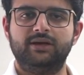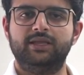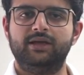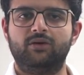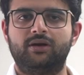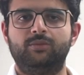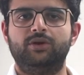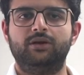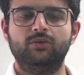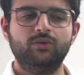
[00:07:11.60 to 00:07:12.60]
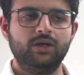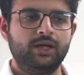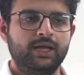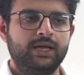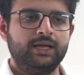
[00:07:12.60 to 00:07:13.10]
that they contributed to,
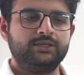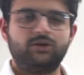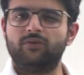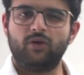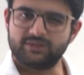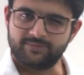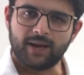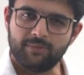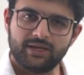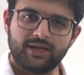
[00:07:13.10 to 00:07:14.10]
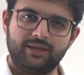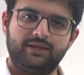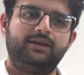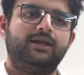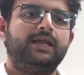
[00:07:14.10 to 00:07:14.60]
sort of got spammed. And
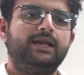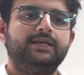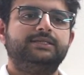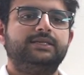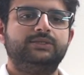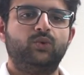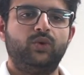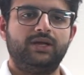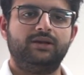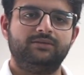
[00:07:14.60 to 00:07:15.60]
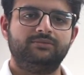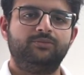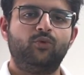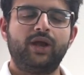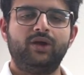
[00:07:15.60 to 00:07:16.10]
then I realized there's no real
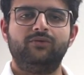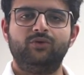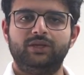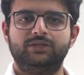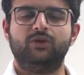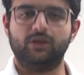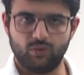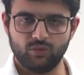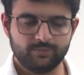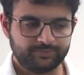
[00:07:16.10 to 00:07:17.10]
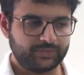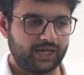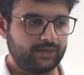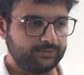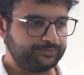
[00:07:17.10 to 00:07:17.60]
point of doing this on YouTube.
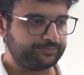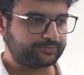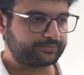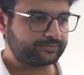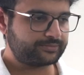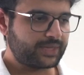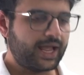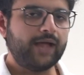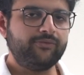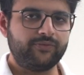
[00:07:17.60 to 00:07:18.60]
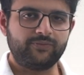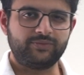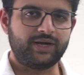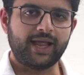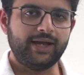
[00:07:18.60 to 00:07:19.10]

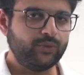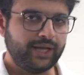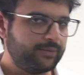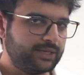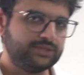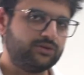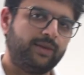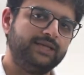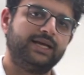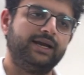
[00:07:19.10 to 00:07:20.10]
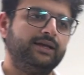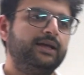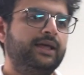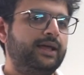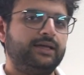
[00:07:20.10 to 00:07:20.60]
I've tried to take measures on my side.
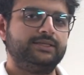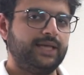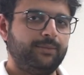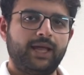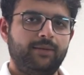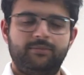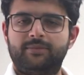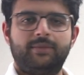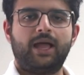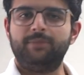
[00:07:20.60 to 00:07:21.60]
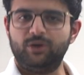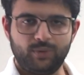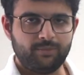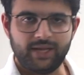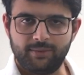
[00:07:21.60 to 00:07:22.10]
At the same time, happy to
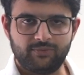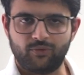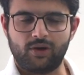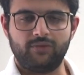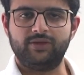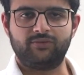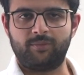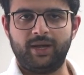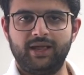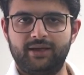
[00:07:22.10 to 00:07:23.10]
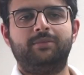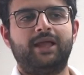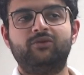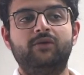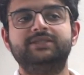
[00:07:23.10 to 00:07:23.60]
be blamed for all of this from India.
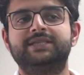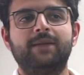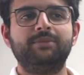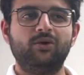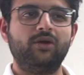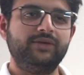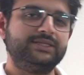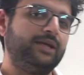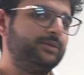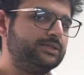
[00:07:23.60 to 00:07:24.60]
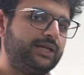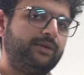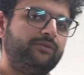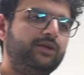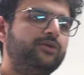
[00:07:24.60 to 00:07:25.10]
I've always kept a lot of disclaimers in
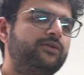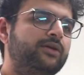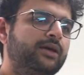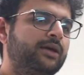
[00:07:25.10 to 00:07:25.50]
my videos.